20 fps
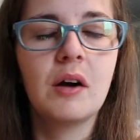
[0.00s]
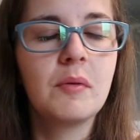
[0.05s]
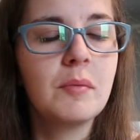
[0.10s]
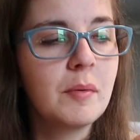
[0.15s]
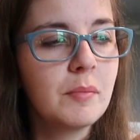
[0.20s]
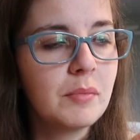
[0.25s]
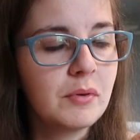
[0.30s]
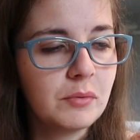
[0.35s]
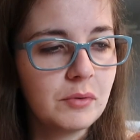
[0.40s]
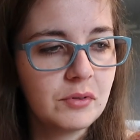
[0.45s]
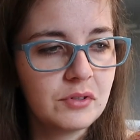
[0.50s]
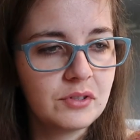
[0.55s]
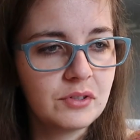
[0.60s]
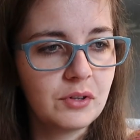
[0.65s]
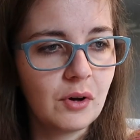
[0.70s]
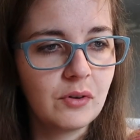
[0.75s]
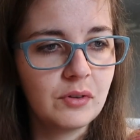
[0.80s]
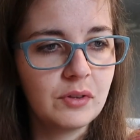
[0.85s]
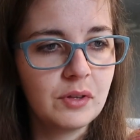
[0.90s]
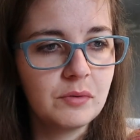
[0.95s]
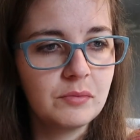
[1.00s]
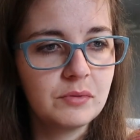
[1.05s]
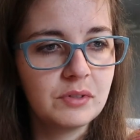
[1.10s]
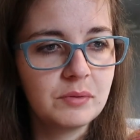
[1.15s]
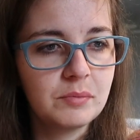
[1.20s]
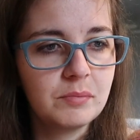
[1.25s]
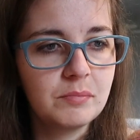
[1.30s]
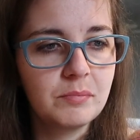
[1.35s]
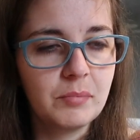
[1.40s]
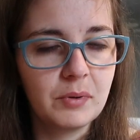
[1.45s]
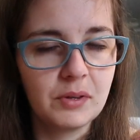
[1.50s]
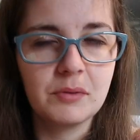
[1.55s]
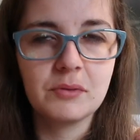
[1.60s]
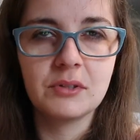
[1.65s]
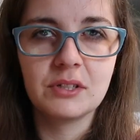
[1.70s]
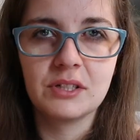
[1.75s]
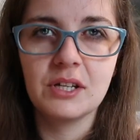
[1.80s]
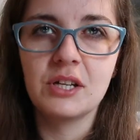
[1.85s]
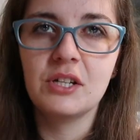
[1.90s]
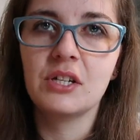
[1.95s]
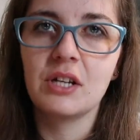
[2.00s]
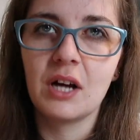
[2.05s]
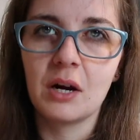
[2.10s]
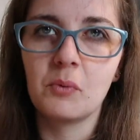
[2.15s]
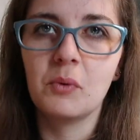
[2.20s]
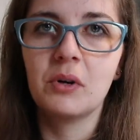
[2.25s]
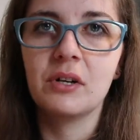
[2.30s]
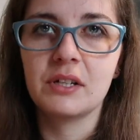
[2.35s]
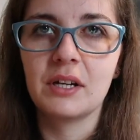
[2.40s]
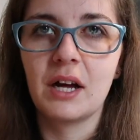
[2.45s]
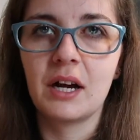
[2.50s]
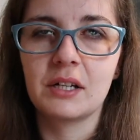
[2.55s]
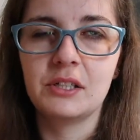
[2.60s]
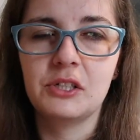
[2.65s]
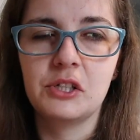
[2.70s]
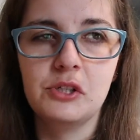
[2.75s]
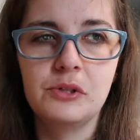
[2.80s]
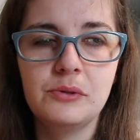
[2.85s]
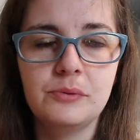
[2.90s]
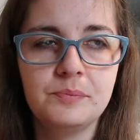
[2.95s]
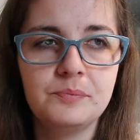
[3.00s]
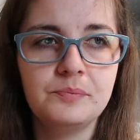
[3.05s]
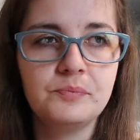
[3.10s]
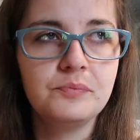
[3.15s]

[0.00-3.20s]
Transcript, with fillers: remember what song it was, but there was a stage in Act 1 and Act 2